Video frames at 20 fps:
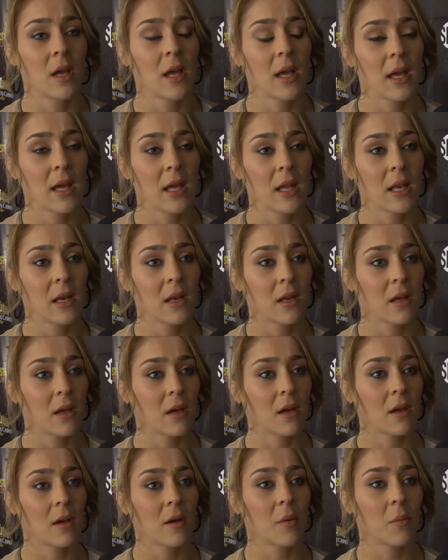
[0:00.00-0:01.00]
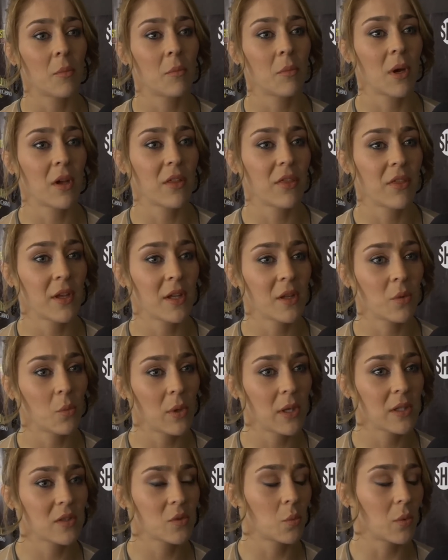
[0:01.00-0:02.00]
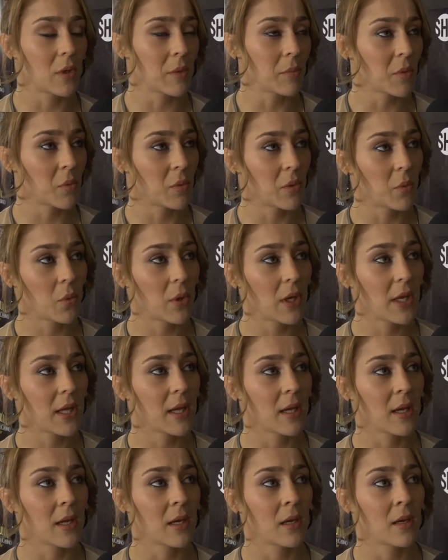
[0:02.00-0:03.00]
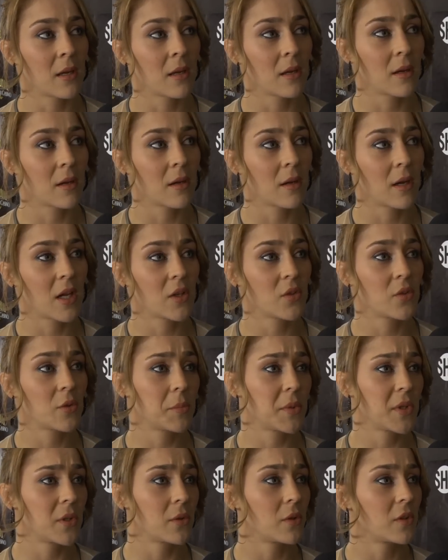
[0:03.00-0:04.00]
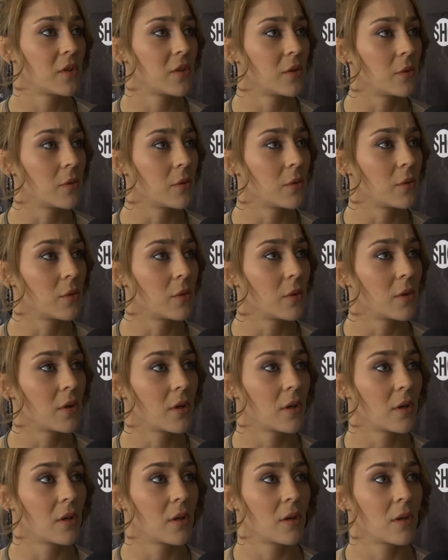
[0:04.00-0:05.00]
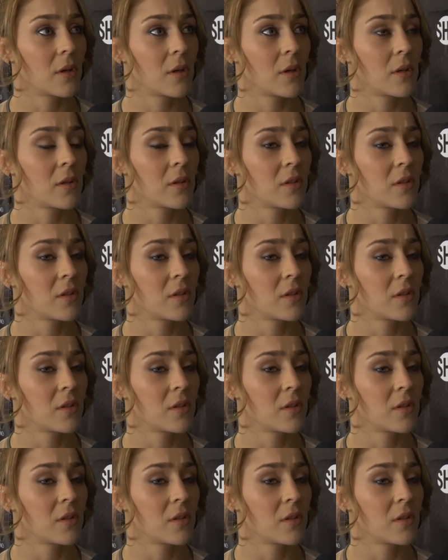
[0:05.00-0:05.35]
And um, I think we as women, we really can uh, attribute to uh,